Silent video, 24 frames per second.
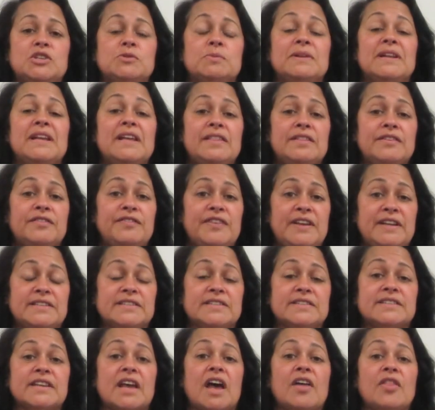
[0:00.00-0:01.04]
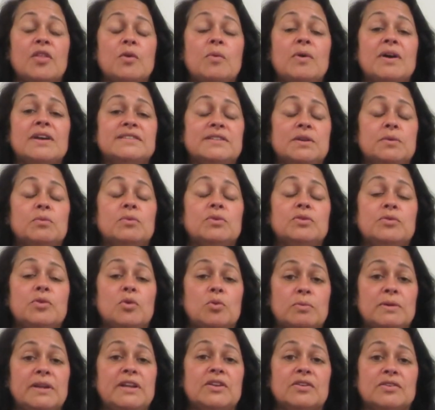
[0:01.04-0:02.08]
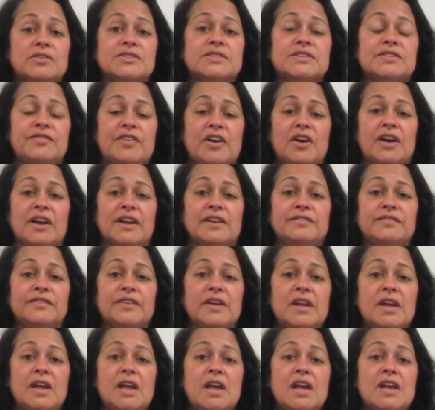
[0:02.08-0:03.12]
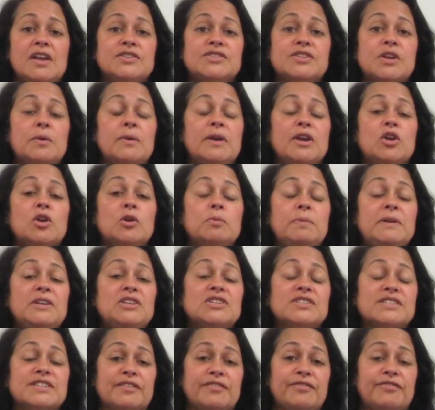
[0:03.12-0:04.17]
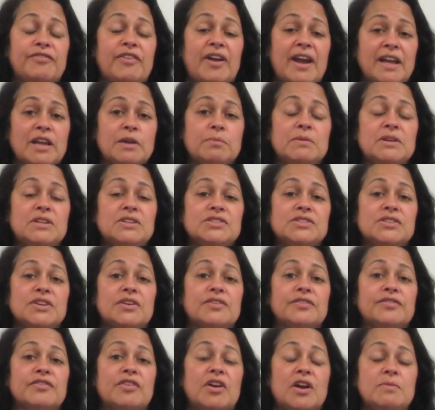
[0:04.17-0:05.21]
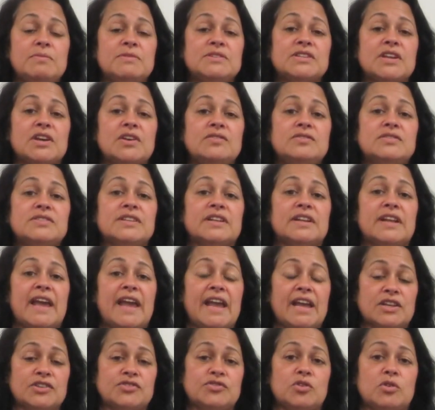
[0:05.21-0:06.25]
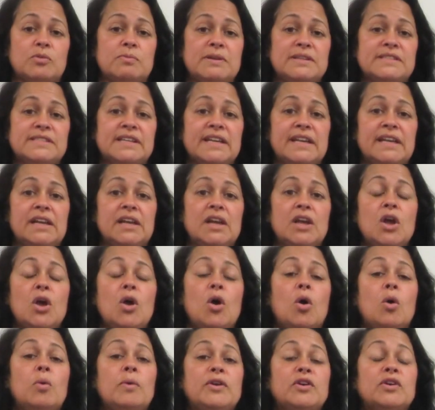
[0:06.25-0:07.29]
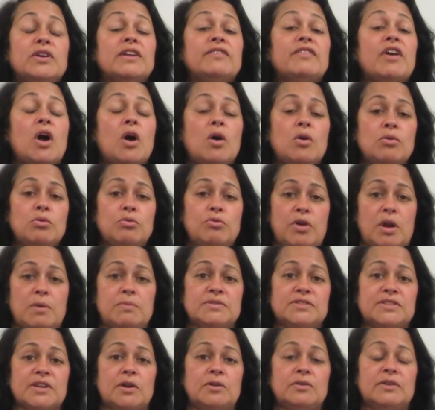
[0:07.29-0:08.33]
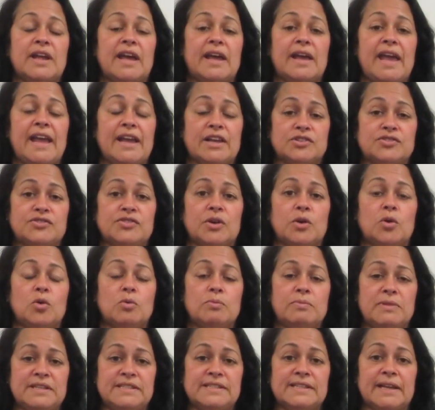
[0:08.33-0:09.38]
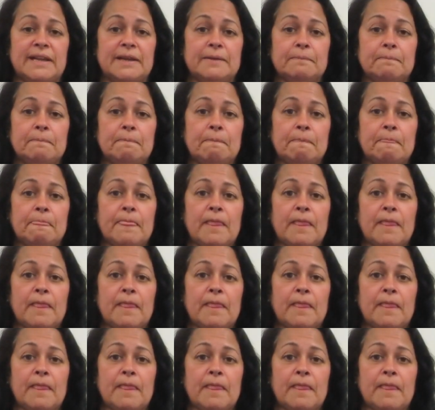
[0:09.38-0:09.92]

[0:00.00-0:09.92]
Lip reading: arrangement in the fetus, otherwise it will normally not survive. So it could be just a fragment of chromosomes that are extra or missing, or we could have a whole chromosome extra or missing.